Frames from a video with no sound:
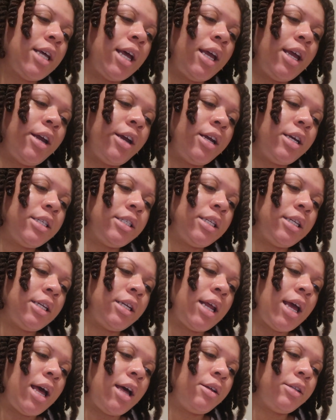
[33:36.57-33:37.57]
Zaire is
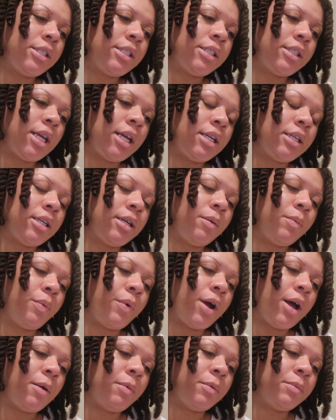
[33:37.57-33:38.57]
an outstanding
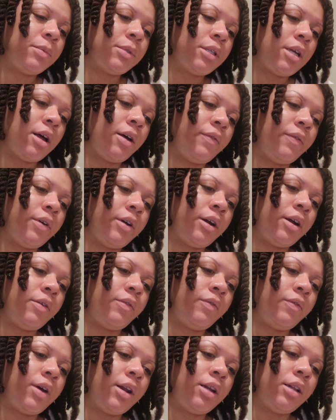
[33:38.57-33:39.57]
problem solver
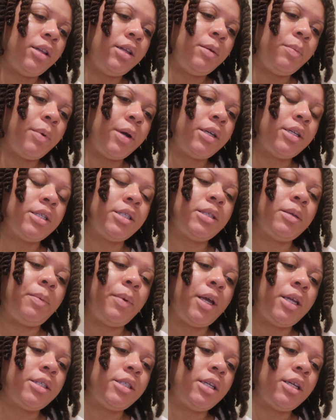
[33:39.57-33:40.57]
and readily
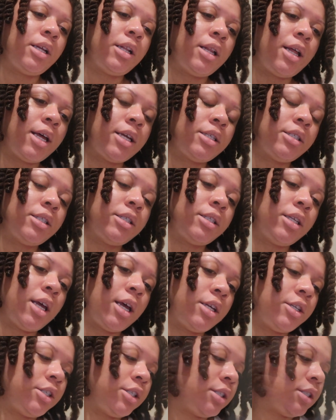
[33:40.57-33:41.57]
participates in class
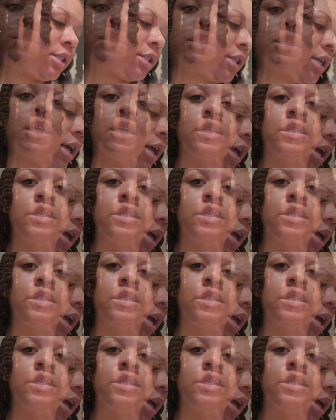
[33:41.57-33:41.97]
discussions.